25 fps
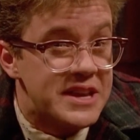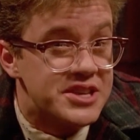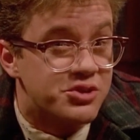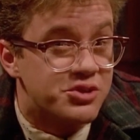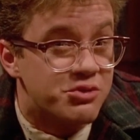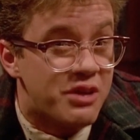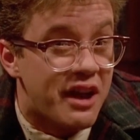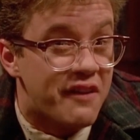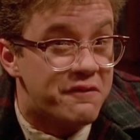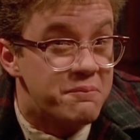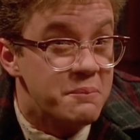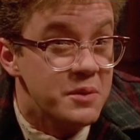
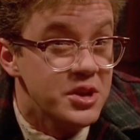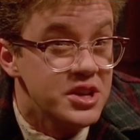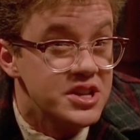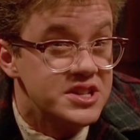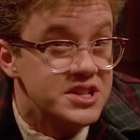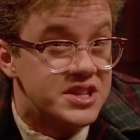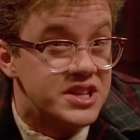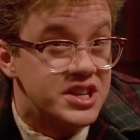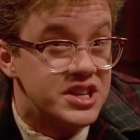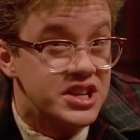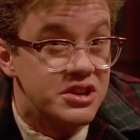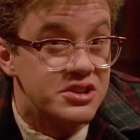
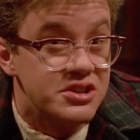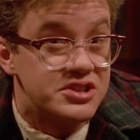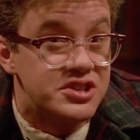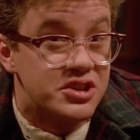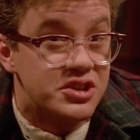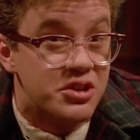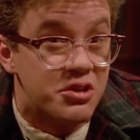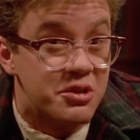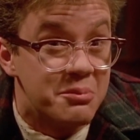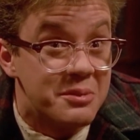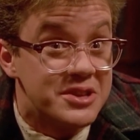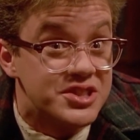quacked the
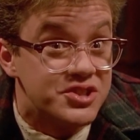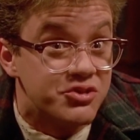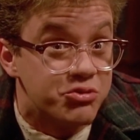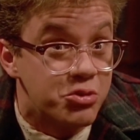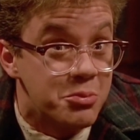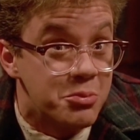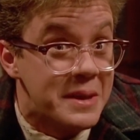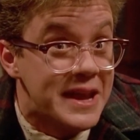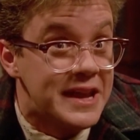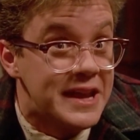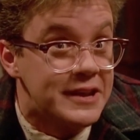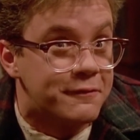case,"
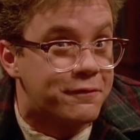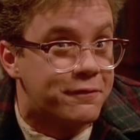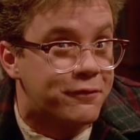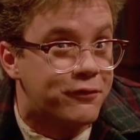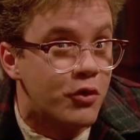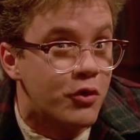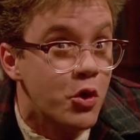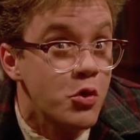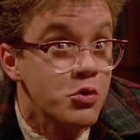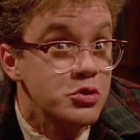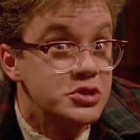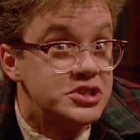
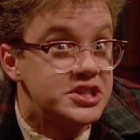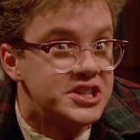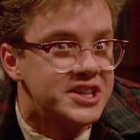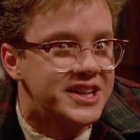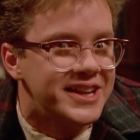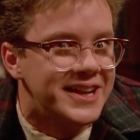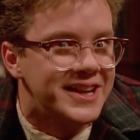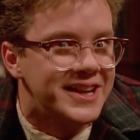except he doesn't